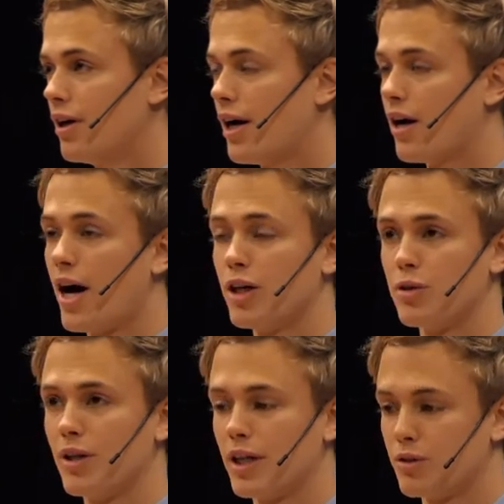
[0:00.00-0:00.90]

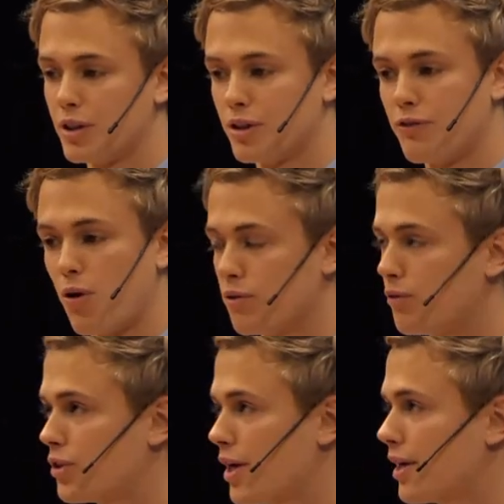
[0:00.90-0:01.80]
hydroelectrics,
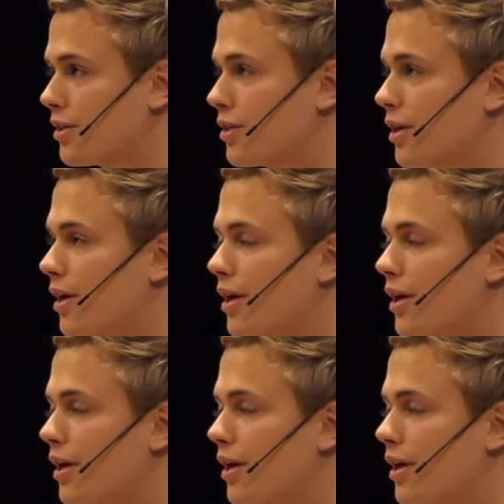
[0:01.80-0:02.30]
photovoltaics,